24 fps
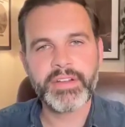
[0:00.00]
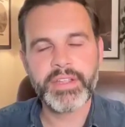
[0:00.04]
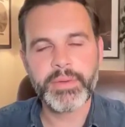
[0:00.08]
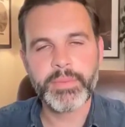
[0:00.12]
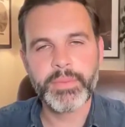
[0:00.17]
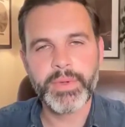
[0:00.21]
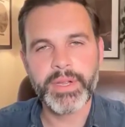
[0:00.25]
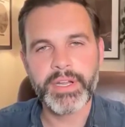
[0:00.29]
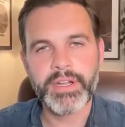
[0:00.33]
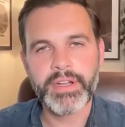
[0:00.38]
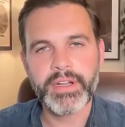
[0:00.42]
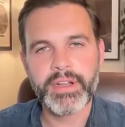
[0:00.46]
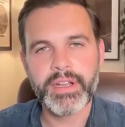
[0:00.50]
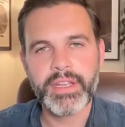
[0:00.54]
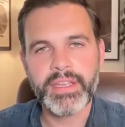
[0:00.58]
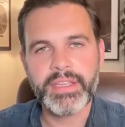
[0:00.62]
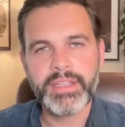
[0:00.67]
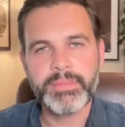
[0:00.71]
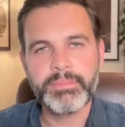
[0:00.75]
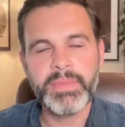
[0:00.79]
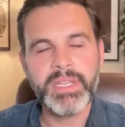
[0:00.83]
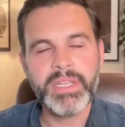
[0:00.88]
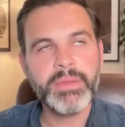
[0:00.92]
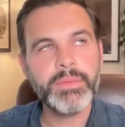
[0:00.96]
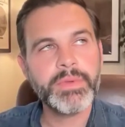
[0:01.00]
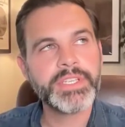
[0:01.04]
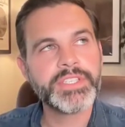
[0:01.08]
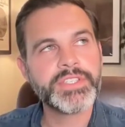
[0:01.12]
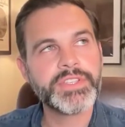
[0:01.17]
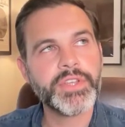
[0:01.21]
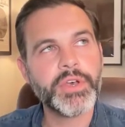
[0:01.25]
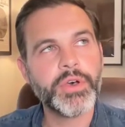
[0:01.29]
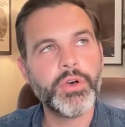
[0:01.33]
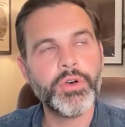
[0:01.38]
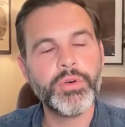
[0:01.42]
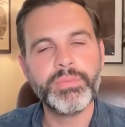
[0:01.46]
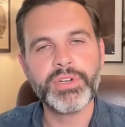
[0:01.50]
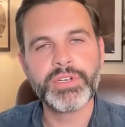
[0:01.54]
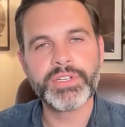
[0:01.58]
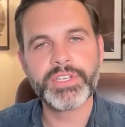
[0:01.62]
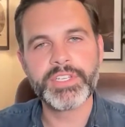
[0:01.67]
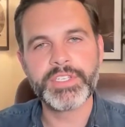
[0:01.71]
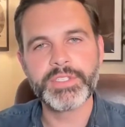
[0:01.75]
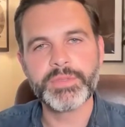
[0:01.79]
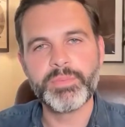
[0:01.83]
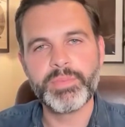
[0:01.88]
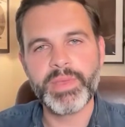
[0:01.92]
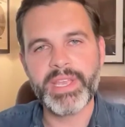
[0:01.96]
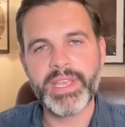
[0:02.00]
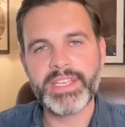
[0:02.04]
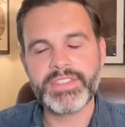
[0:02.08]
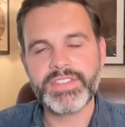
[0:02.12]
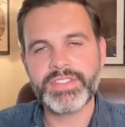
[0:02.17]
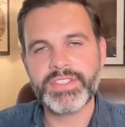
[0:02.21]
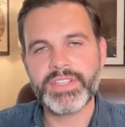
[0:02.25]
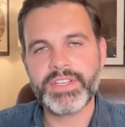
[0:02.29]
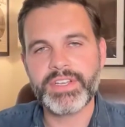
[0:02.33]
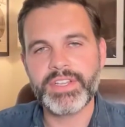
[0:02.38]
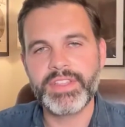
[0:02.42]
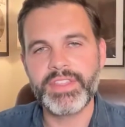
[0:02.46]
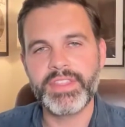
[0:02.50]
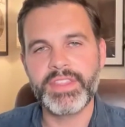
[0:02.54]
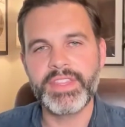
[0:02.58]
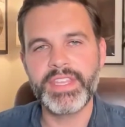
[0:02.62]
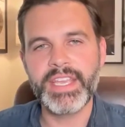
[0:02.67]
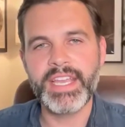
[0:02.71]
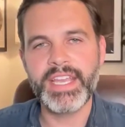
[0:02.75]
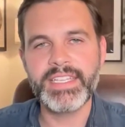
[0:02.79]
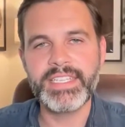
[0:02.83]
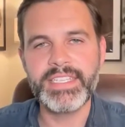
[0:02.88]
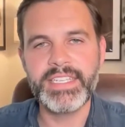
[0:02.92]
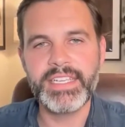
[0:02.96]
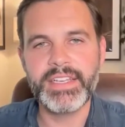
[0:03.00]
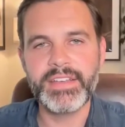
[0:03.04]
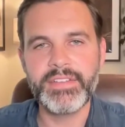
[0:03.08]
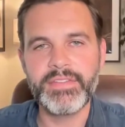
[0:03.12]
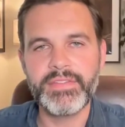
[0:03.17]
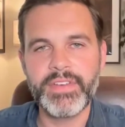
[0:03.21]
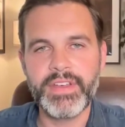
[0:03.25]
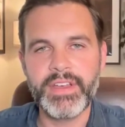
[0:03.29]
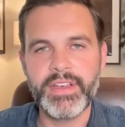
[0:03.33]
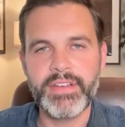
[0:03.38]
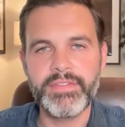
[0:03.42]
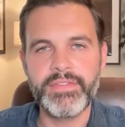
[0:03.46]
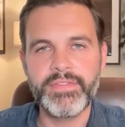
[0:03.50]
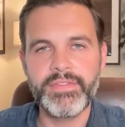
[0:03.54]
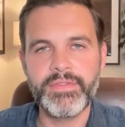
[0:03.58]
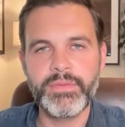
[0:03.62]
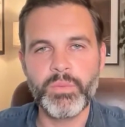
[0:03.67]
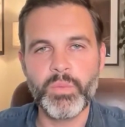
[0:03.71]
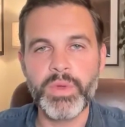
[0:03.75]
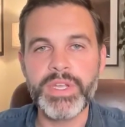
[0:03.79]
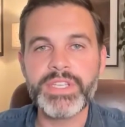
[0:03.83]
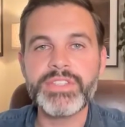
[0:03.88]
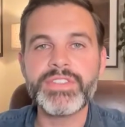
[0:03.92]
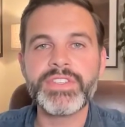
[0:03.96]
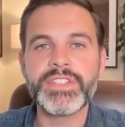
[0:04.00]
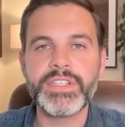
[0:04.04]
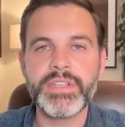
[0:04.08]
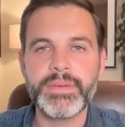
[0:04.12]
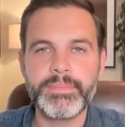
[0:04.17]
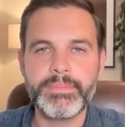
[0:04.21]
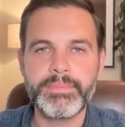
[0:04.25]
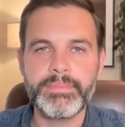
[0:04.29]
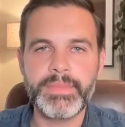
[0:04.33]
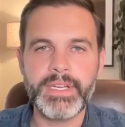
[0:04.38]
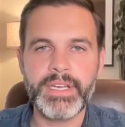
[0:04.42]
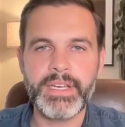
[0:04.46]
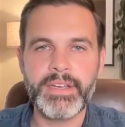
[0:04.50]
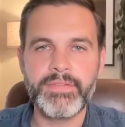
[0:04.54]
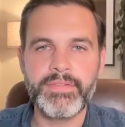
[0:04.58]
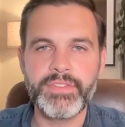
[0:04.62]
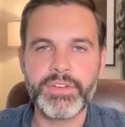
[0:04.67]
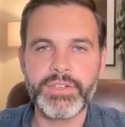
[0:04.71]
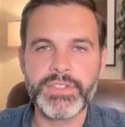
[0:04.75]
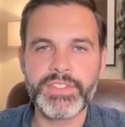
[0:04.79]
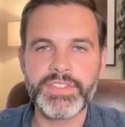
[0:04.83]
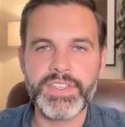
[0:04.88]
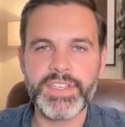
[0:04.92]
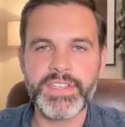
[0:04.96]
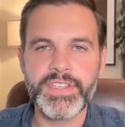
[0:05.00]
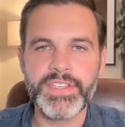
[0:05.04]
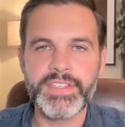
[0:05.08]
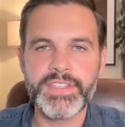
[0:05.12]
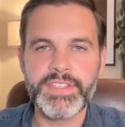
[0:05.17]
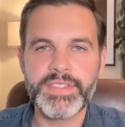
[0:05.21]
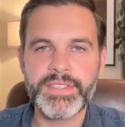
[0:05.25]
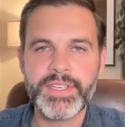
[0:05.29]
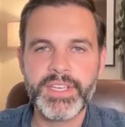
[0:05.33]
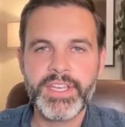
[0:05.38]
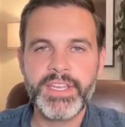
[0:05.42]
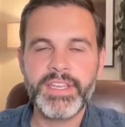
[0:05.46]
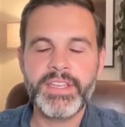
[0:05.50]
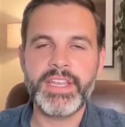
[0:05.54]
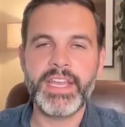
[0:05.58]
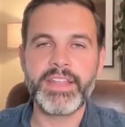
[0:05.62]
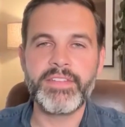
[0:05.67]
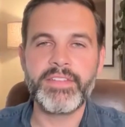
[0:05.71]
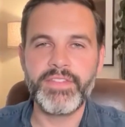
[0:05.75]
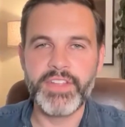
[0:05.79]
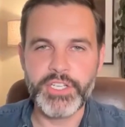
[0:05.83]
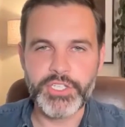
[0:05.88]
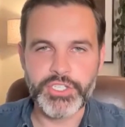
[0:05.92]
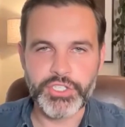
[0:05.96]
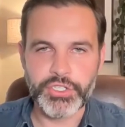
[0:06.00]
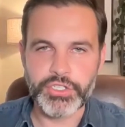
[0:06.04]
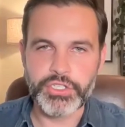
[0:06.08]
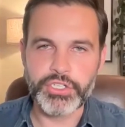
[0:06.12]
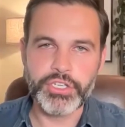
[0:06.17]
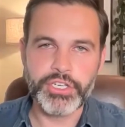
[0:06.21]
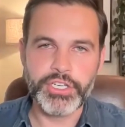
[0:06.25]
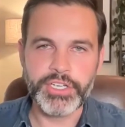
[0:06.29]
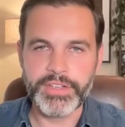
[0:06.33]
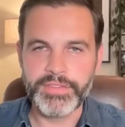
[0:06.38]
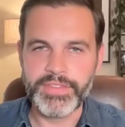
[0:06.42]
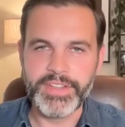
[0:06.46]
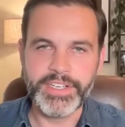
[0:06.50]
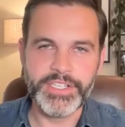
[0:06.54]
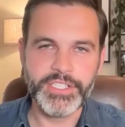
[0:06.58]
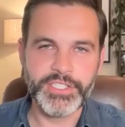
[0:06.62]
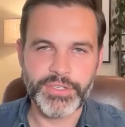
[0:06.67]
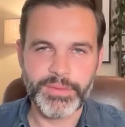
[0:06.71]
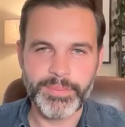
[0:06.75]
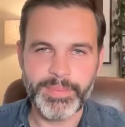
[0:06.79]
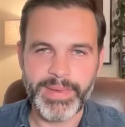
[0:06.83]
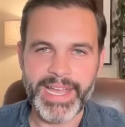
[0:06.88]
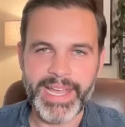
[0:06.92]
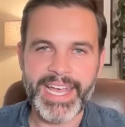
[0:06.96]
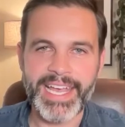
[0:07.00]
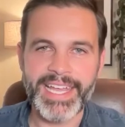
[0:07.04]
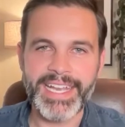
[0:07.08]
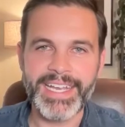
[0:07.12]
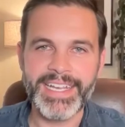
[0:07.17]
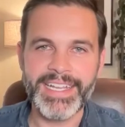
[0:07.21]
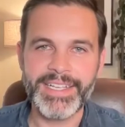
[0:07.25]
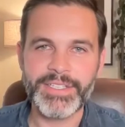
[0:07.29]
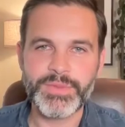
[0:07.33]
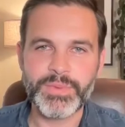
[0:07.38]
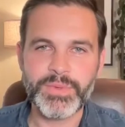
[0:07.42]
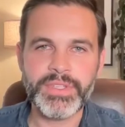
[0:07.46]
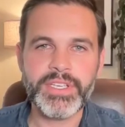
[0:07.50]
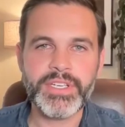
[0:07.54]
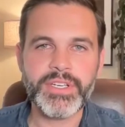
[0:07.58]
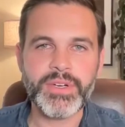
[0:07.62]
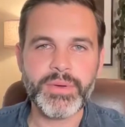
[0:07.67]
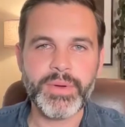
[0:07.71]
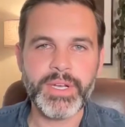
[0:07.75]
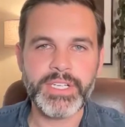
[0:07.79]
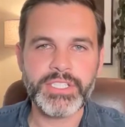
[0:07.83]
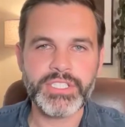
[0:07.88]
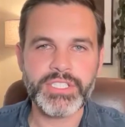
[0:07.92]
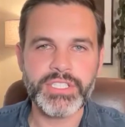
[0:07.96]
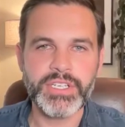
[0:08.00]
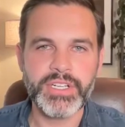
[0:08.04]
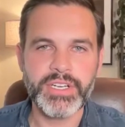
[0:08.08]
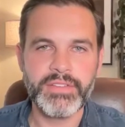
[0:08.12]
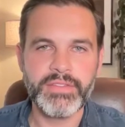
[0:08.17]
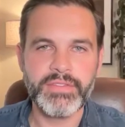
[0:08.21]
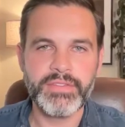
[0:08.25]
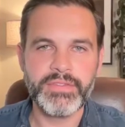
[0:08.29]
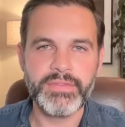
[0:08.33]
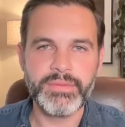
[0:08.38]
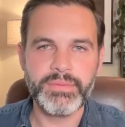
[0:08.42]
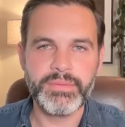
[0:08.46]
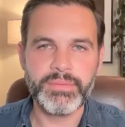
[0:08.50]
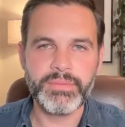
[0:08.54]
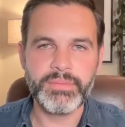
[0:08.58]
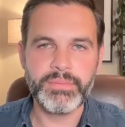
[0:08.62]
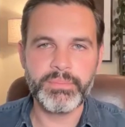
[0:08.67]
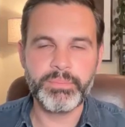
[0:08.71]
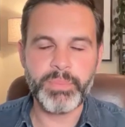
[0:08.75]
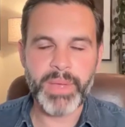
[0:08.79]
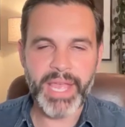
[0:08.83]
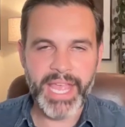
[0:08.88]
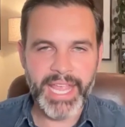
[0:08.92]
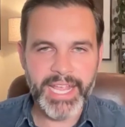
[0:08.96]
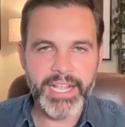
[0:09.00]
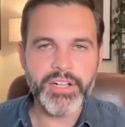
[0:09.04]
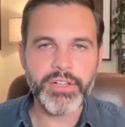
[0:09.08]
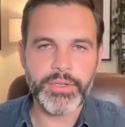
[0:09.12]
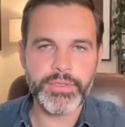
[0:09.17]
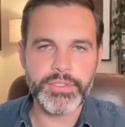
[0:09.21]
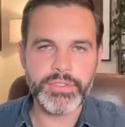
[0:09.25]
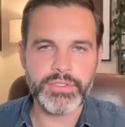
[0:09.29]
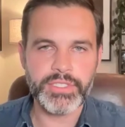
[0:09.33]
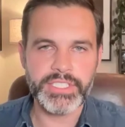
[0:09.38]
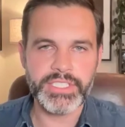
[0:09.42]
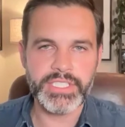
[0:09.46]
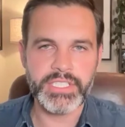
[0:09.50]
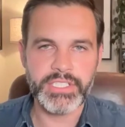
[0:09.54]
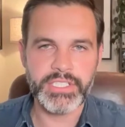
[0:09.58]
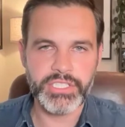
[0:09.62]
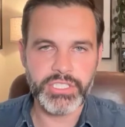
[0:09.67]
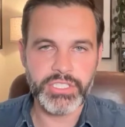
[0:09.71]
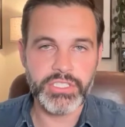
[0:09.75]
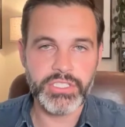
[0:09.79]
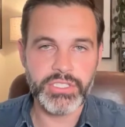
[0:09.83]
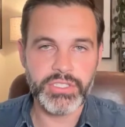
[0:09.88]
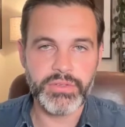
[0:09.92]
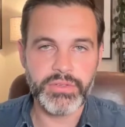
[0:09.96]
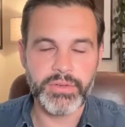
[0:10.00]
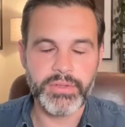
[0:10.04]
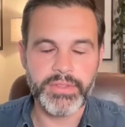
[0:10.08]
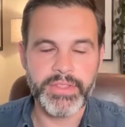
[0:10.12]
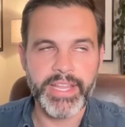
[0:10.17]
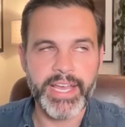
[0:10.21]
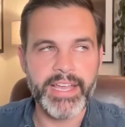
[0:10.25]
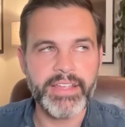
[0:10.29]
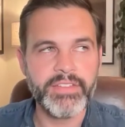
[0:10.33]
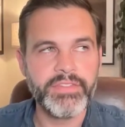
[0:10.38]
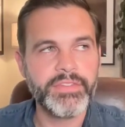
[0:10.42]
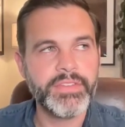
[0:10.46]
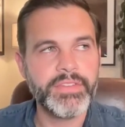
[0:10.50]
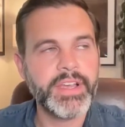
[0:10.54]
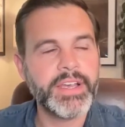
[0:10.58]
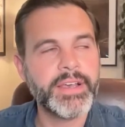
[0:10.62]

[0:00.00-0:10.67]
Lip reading: where, in many ways, the whole book is based on the idea of wisdom versus adventure good, adventure bad. It's really a question of paying closer attention to your own life.